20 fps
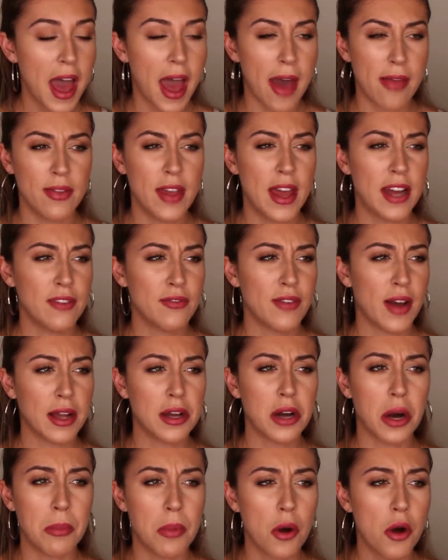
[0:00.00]
And then if I
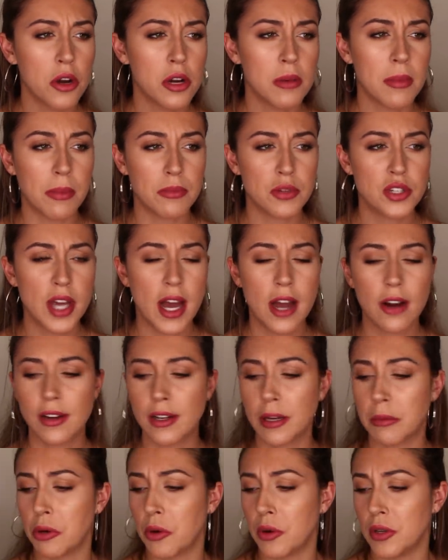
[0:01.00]
come home, I'm
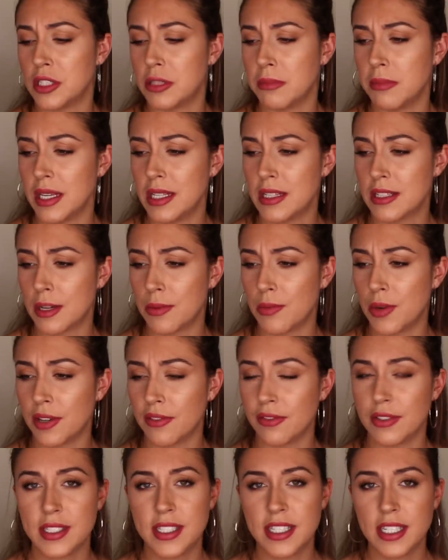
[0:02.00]
showering, I'm going to meet someone
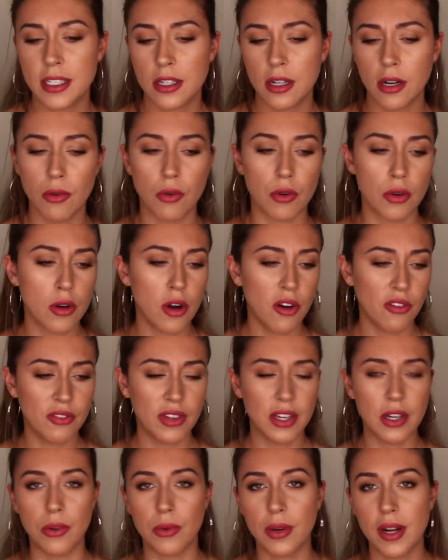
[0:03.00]
for dinner or
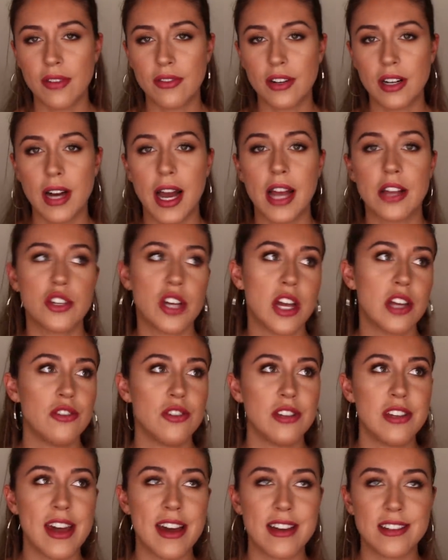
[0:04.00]
coffee or whatever, I change
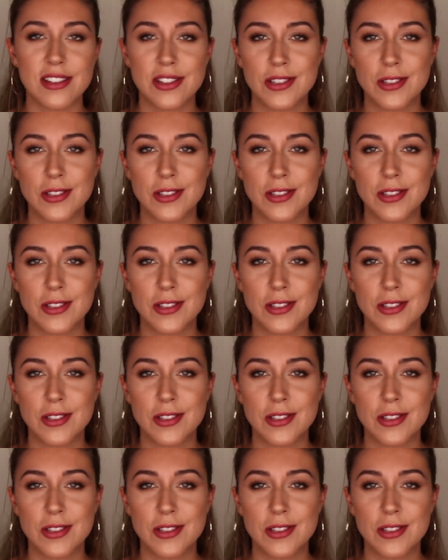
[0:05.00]
again.